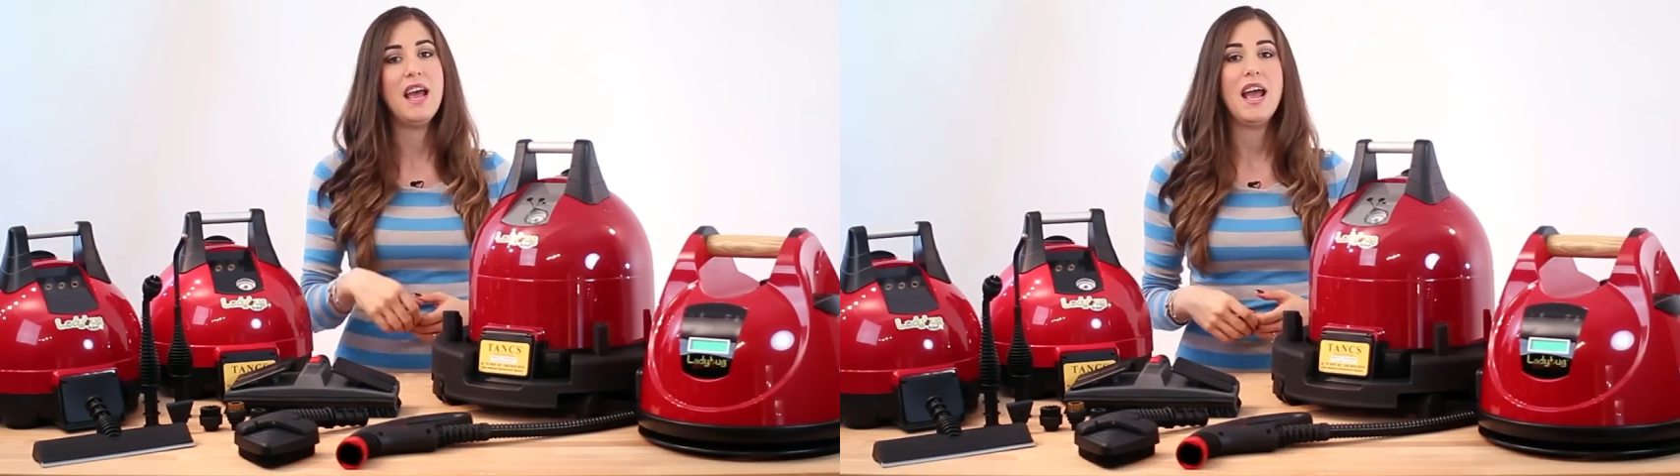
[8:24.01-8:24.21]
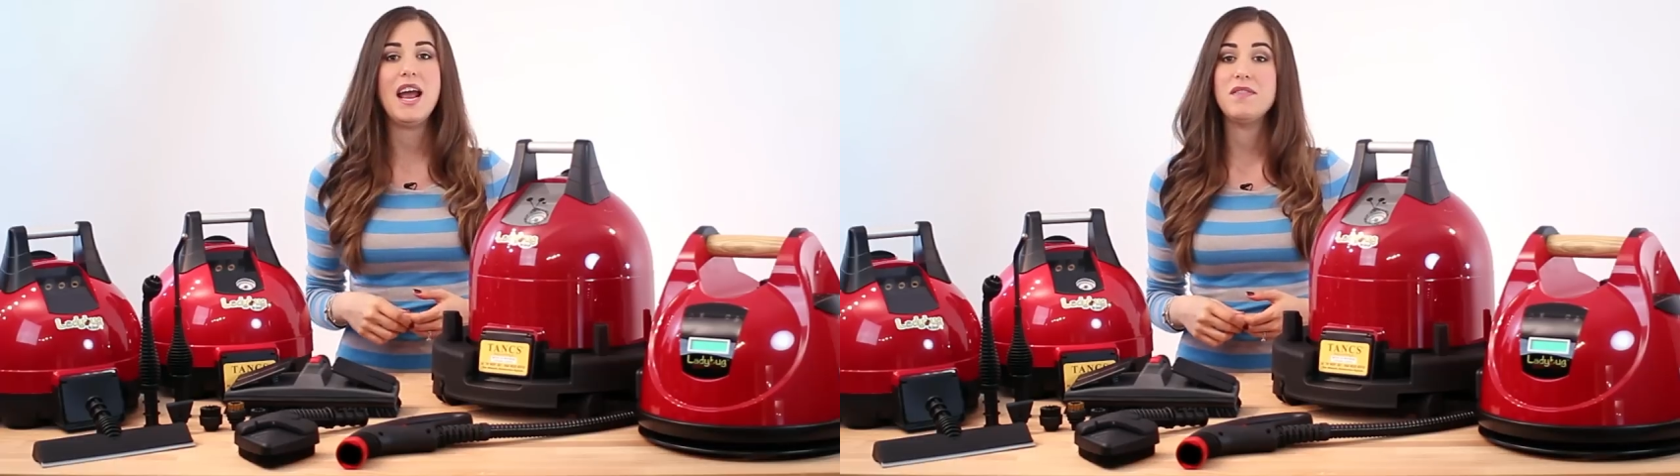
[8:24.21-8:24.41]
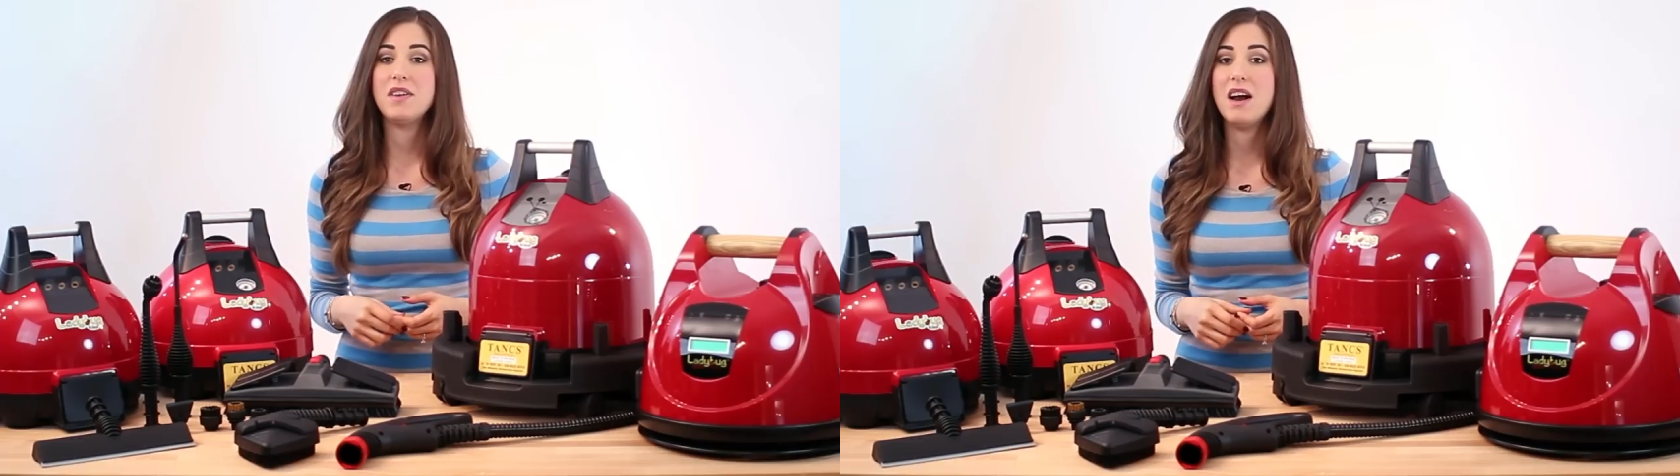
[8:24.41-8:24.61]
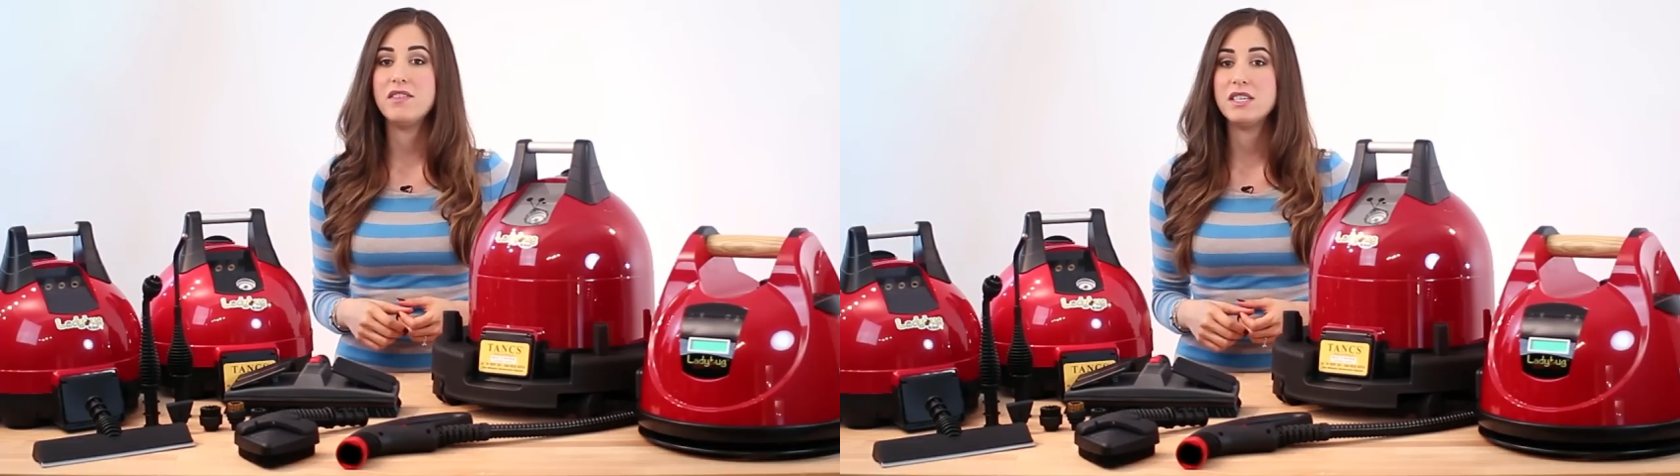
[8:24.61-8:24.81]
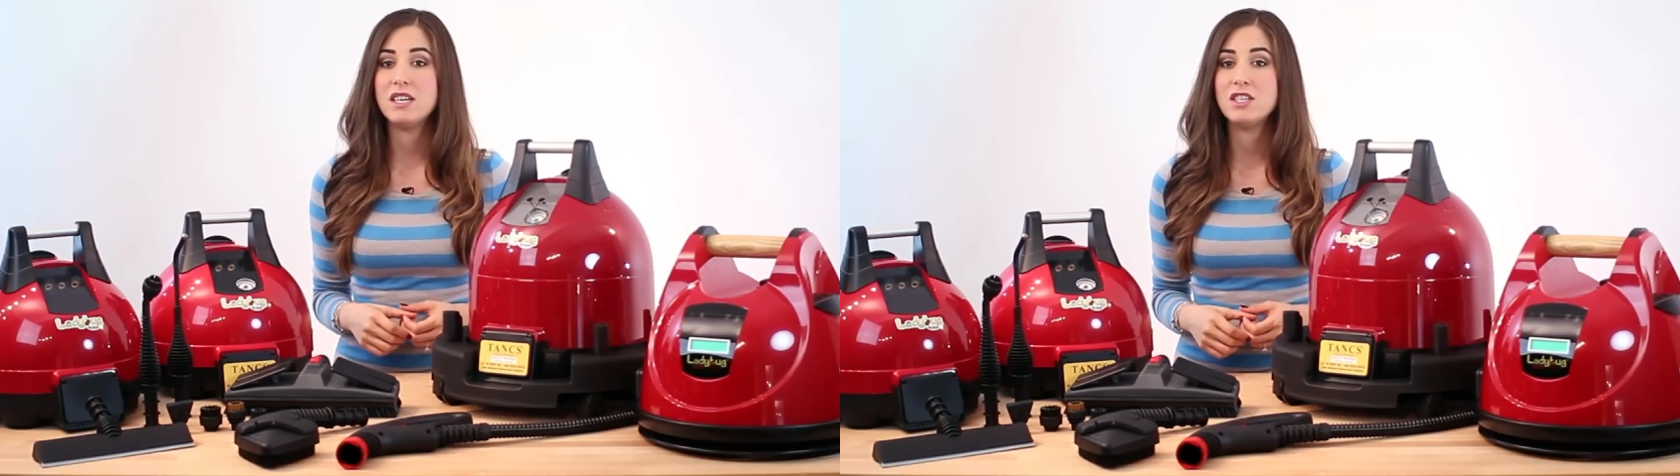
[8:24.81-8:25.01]
and if you
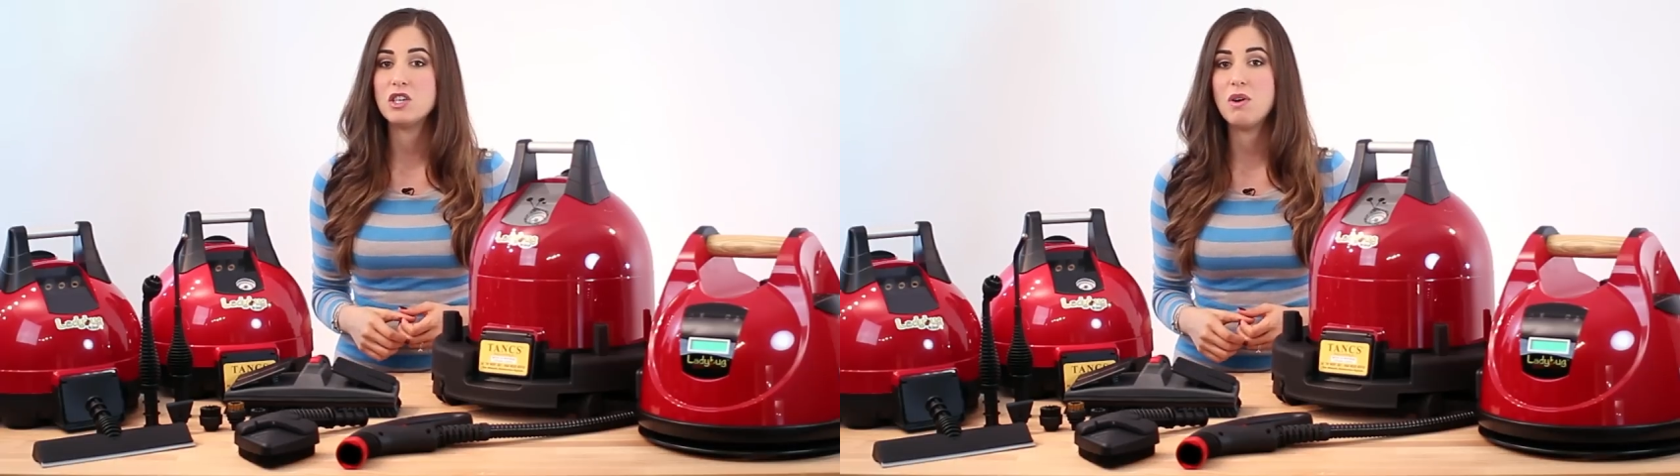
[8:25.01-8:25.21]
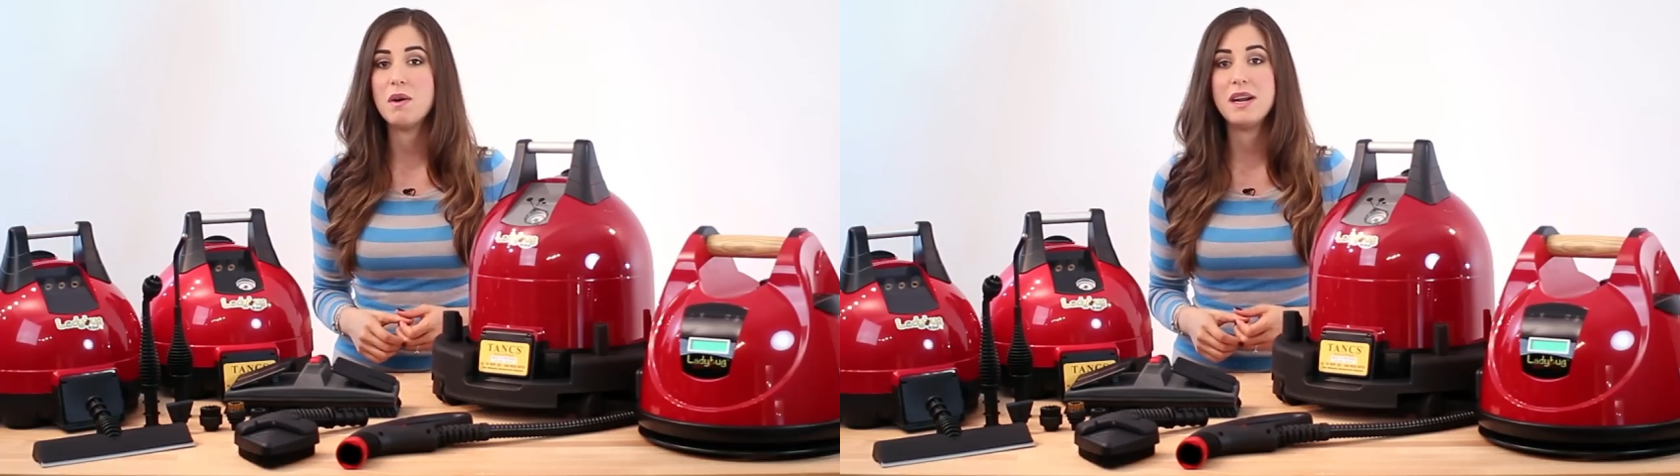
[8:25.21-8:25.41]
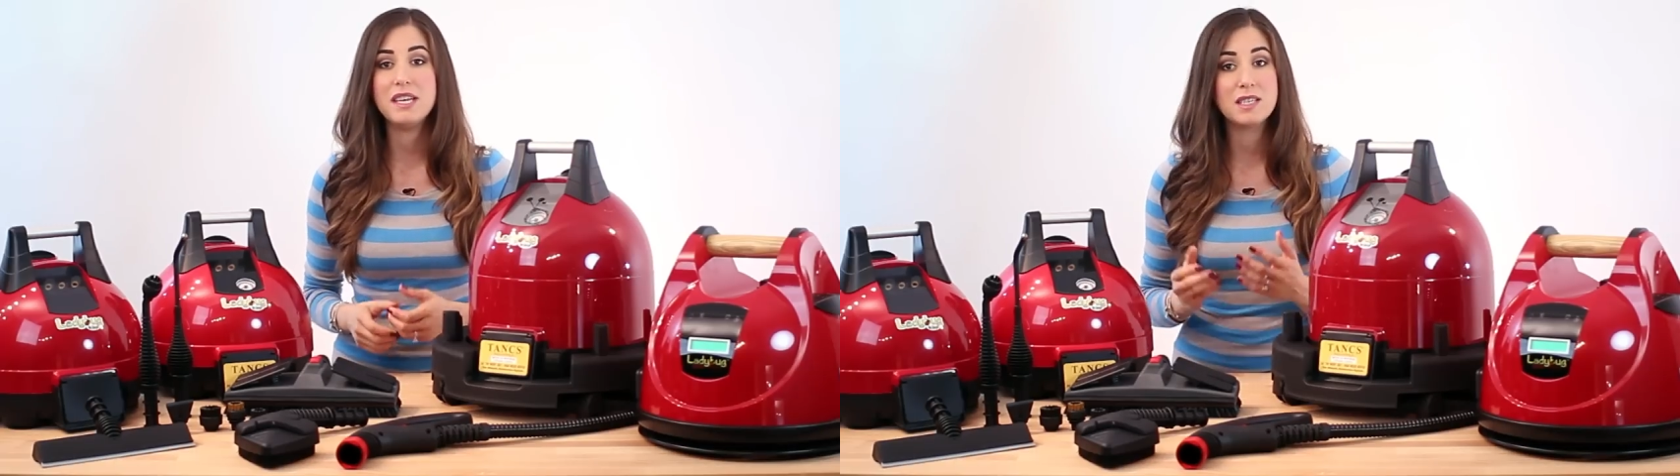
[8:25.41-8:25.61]
haven't done so already,